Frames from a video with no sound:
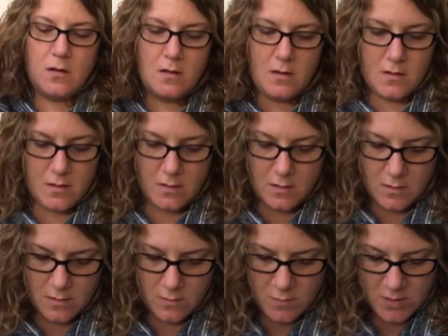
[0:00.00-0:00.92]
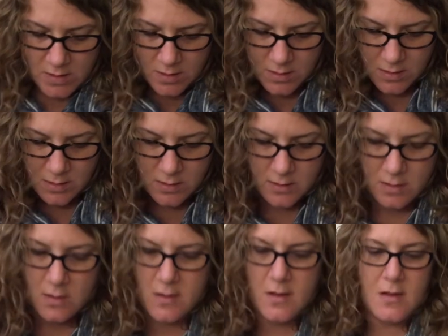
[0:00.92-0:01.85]
Um,
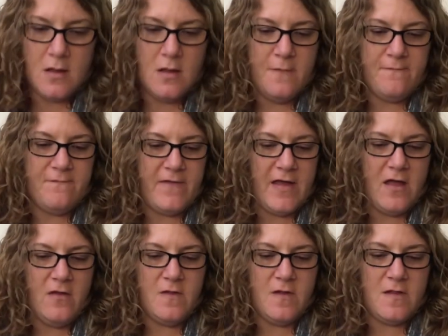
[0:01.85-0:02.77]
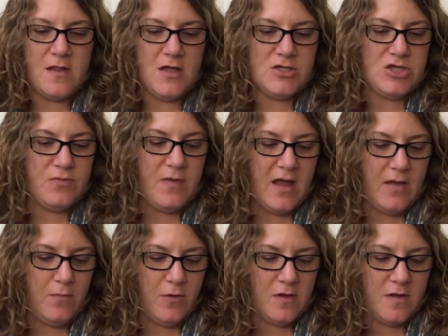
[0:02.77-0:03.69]
found this tissue
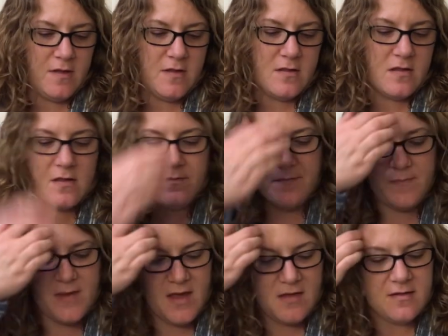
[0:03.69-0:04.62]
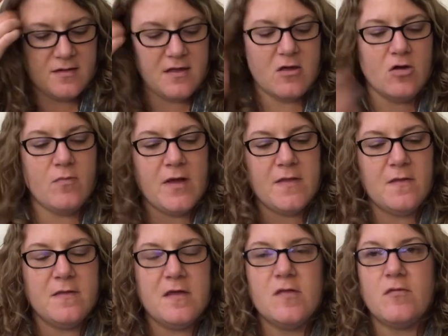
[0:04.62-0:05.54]
paper. This isn't the best deal, but I
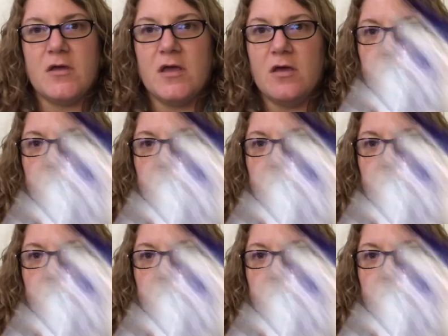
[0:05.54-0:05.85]
thought these were cute